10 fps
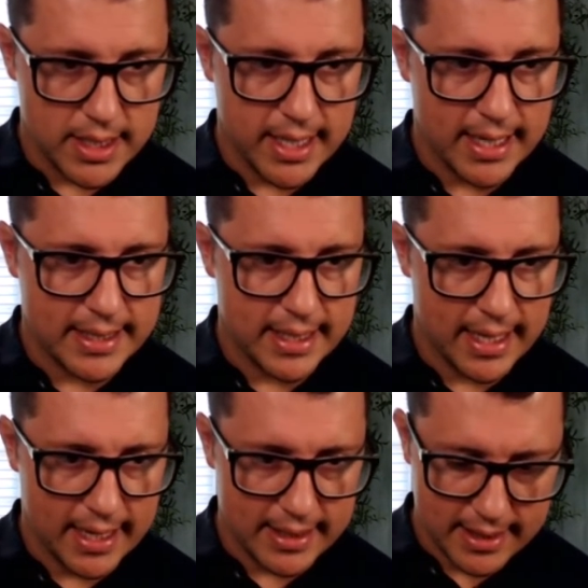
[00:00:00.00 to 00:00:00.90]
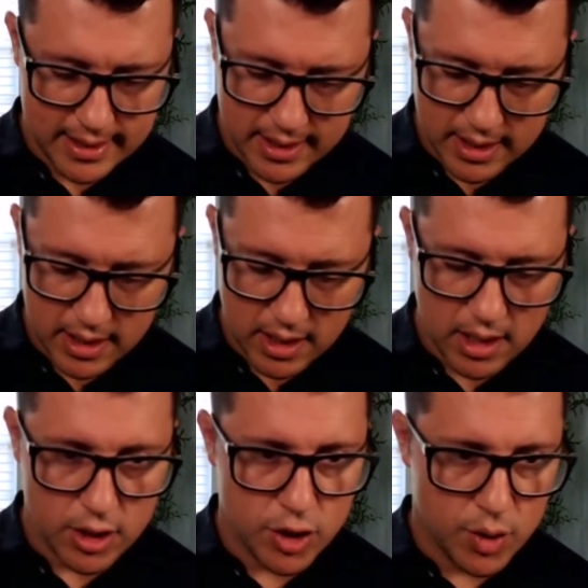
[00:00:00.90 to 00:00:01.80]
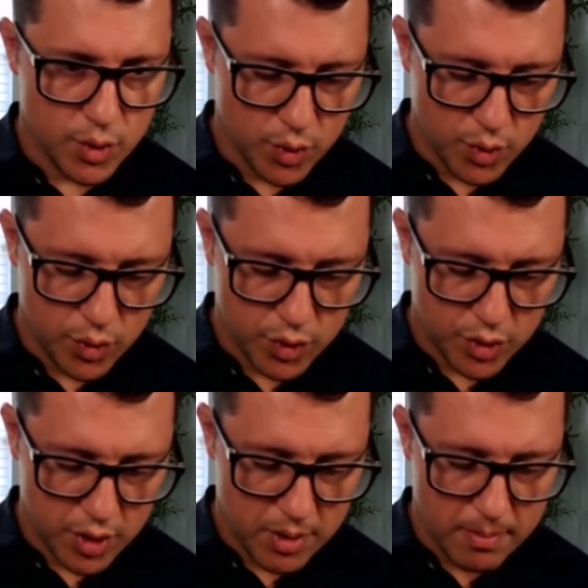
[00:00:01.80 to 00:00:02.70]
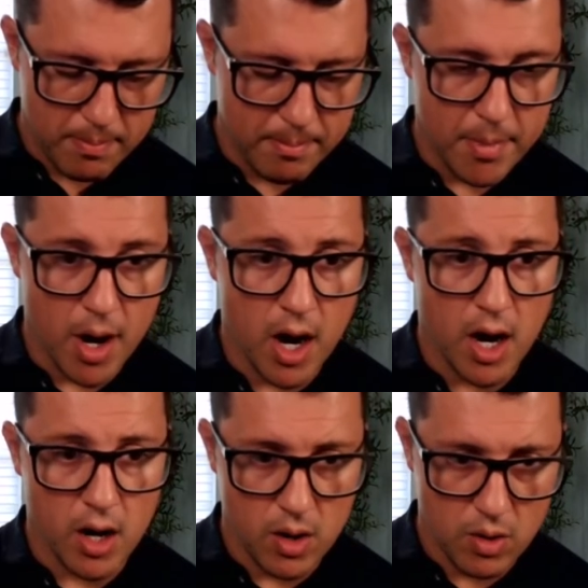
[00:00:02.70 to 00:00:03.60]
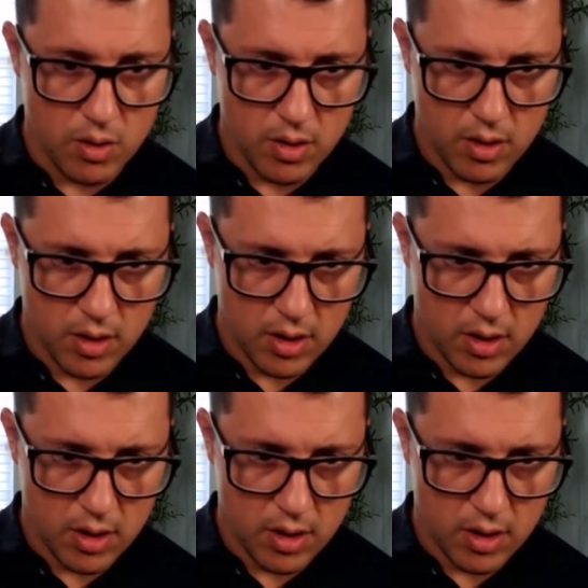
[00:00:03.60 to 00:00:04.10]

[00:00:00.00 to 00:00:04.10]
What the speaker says: DSS tools model